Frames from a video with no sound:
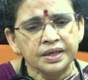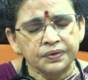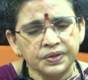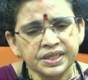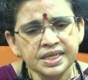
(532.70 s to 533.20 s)

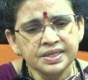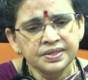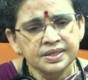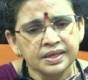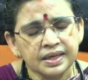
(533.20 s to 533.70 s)
questions
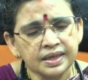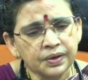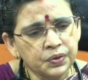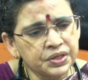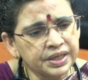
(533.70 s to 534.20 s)
in the
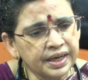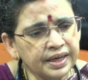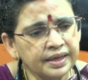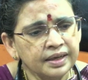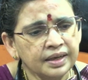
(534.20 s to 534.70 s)

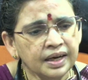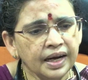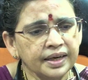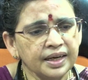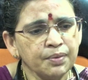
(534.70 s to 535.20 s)
questionnaire,
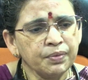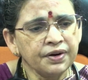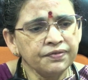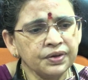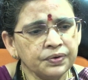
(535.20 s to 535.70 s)
and number
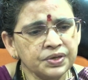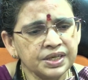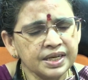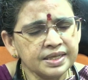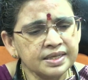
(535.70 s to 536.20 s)
of the
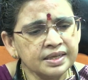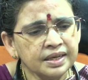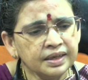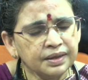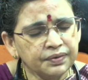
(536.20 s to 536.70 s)
questions
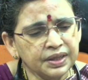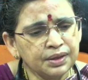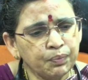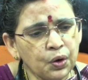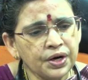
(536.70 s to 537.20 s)
with
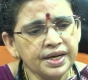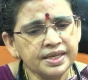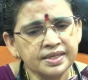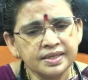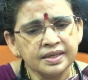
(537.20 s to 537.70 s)

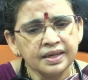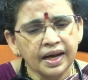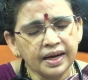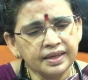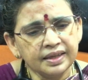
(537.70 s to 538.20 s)
points,
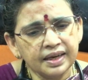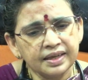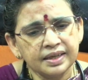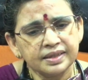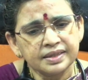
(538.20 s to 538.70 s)
and the
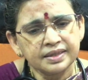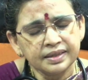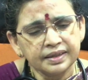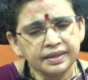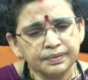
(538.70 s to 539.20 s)

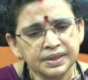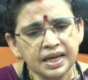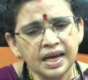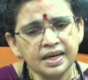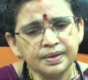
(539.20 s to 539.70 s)

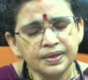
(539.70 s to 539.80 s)
scale